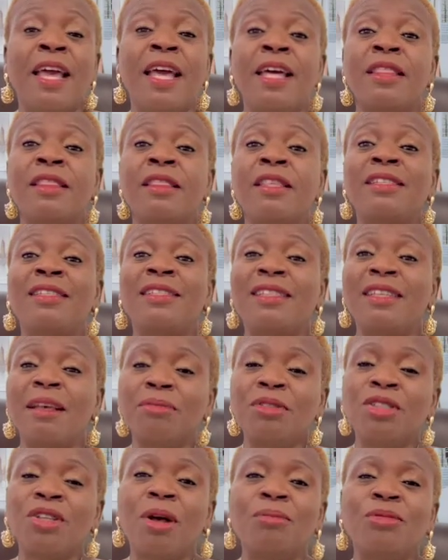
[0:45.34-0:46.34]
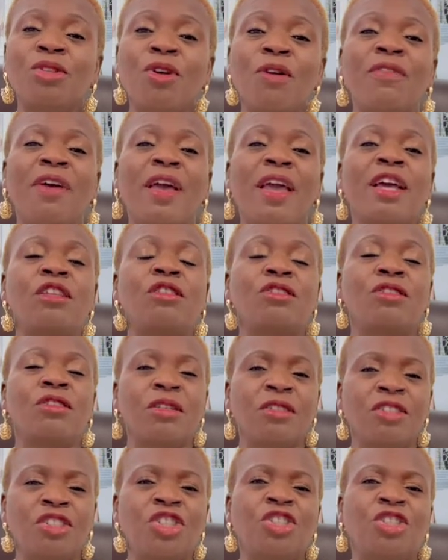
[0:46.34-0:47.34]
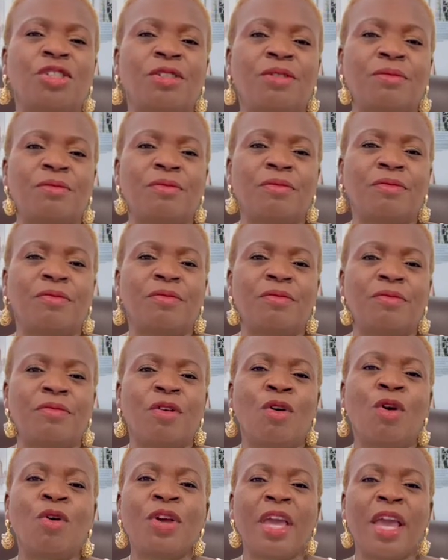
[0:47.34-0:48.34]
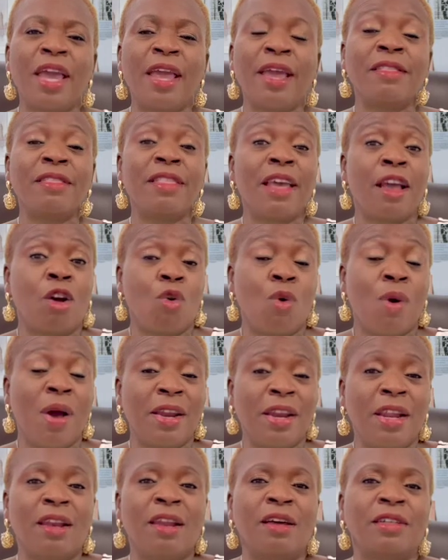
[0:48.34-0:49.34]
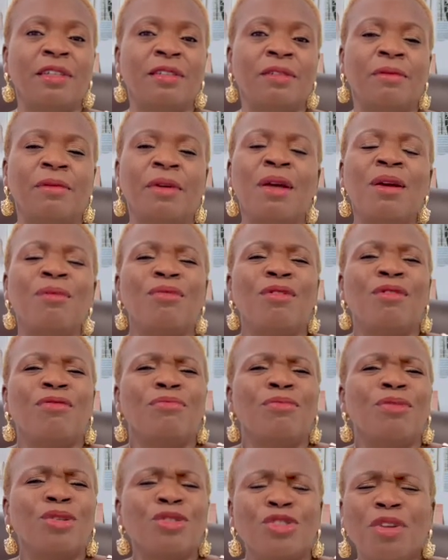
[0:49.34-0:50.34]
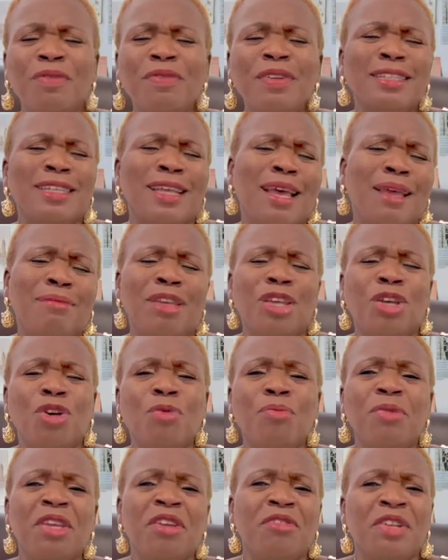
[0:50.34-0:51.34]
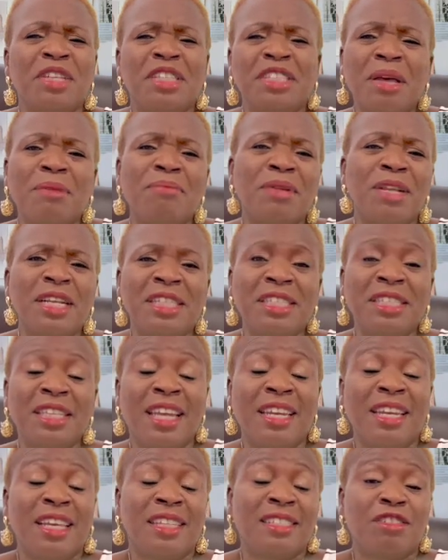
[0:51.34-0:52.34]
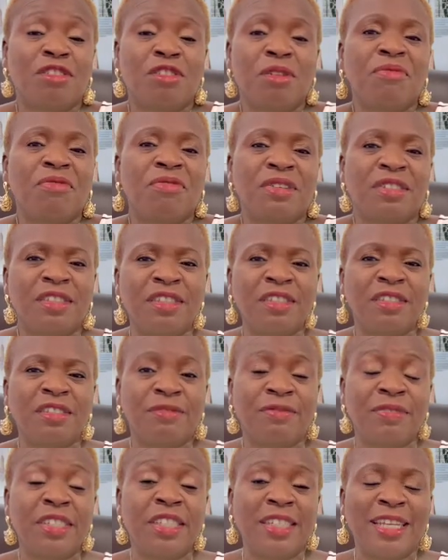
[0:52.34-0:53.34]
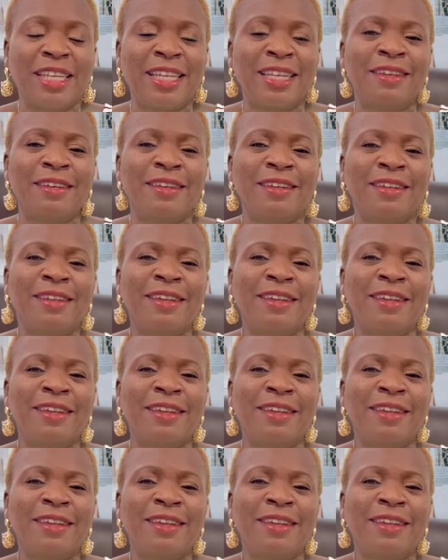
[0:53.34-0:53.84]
The symptoms of exhaustion, okay, they're quite a lot, but most of the time it could be irritability and extreme fatigue.